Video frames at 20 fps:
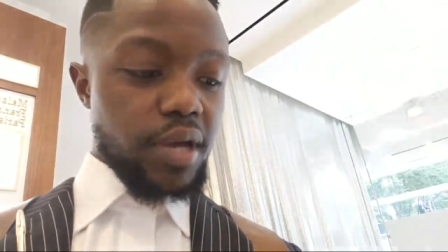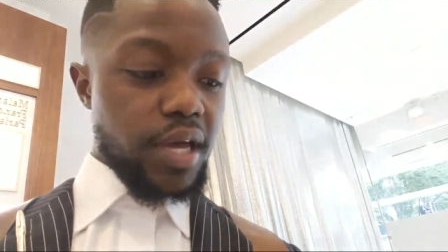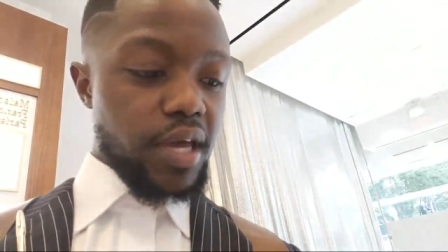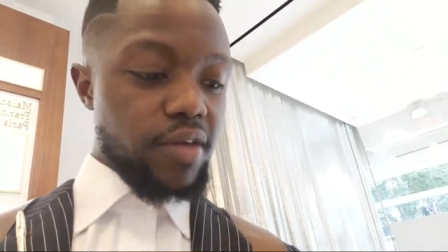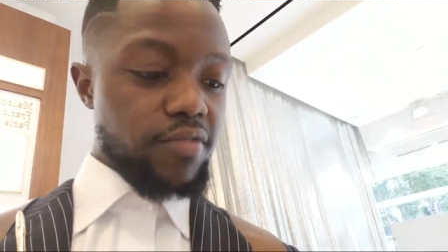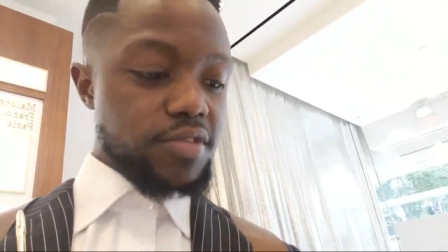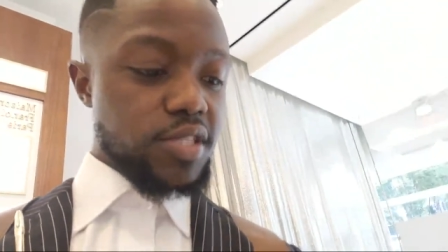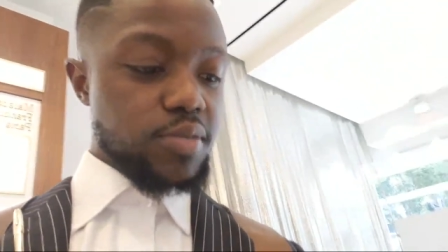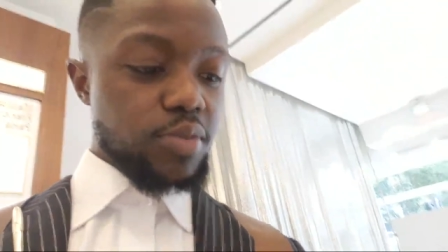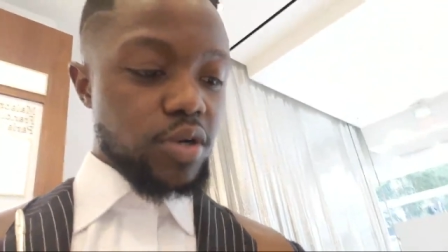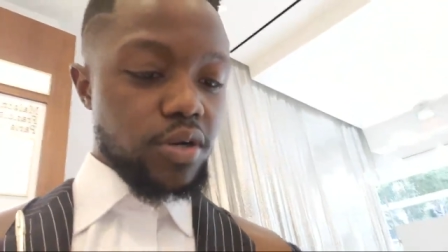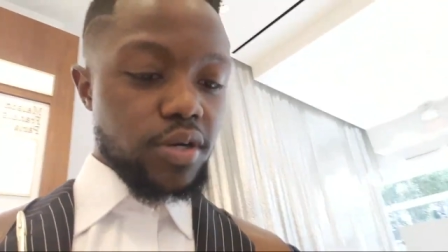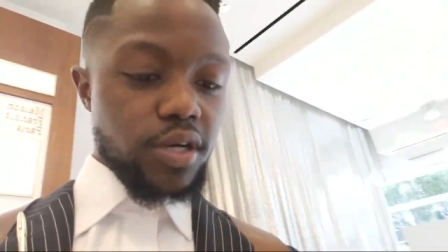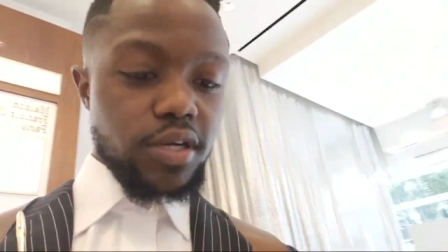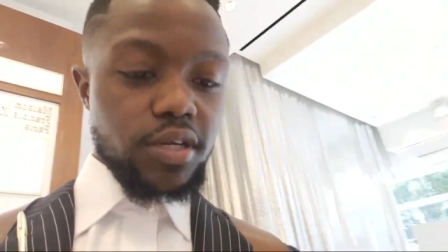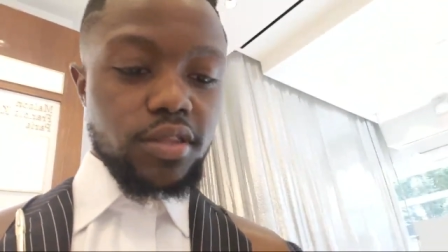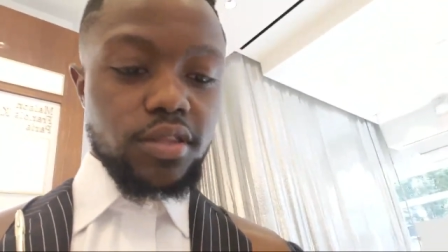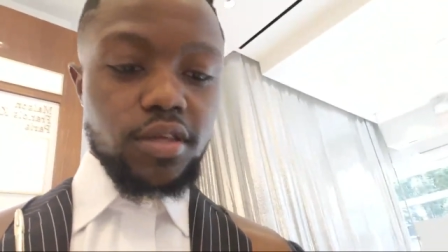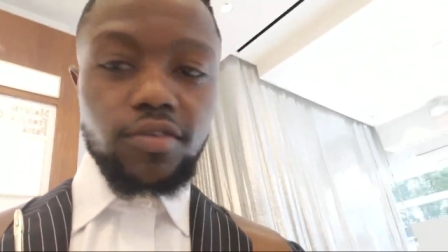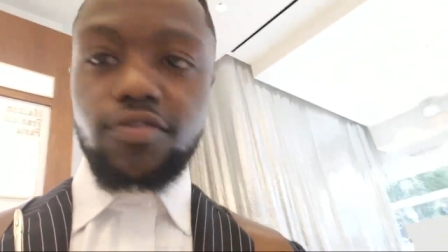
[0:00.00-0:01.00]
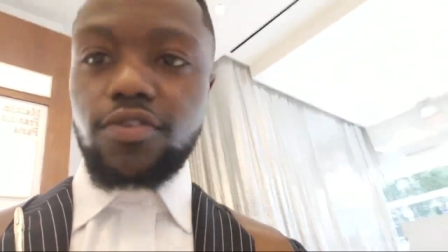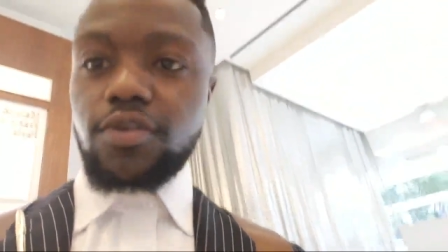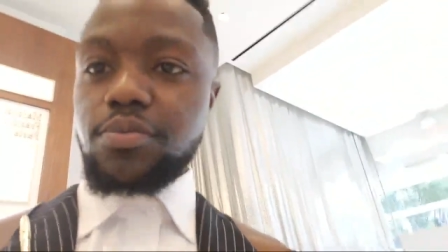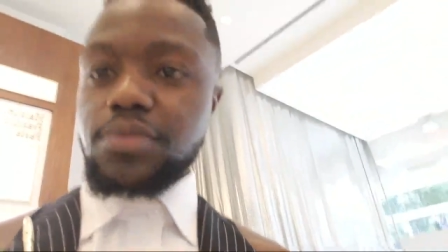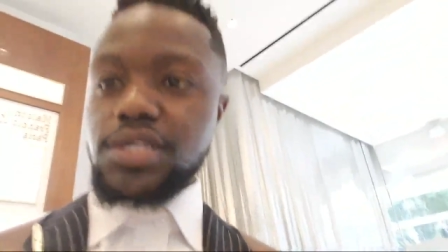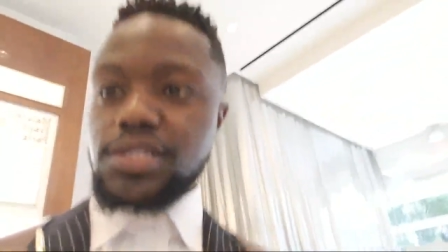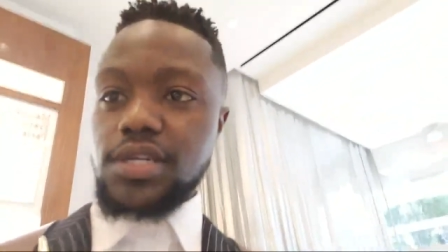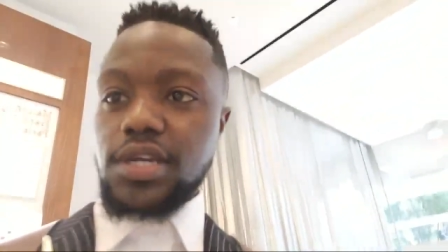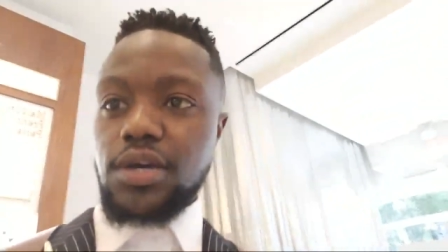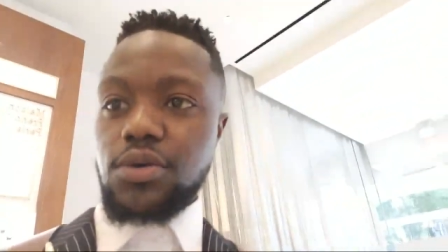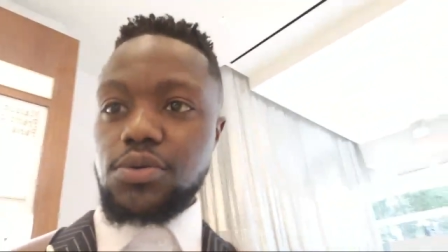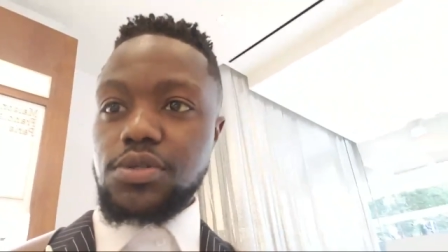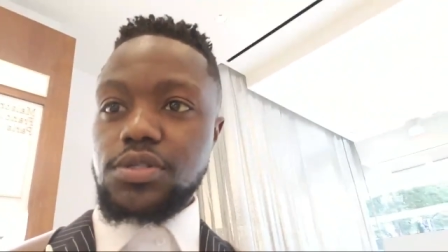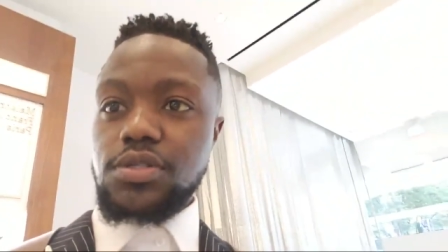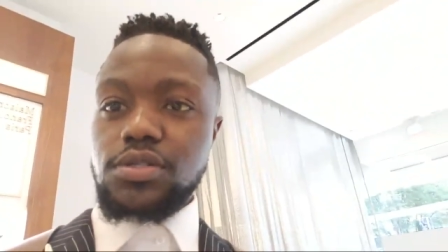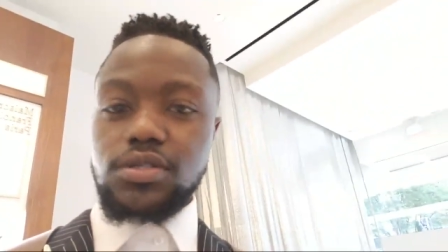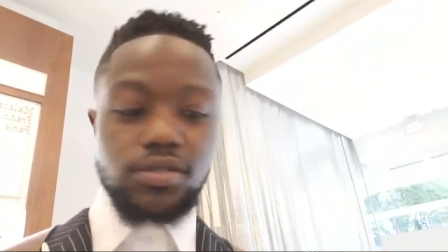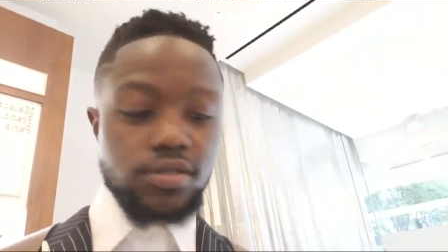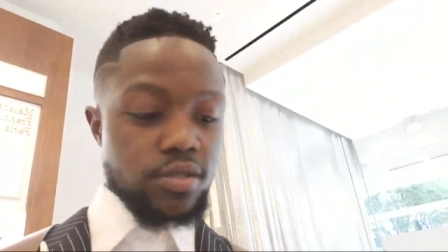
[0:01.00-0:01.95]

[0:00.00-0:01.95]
I haven't smelled anything from this house.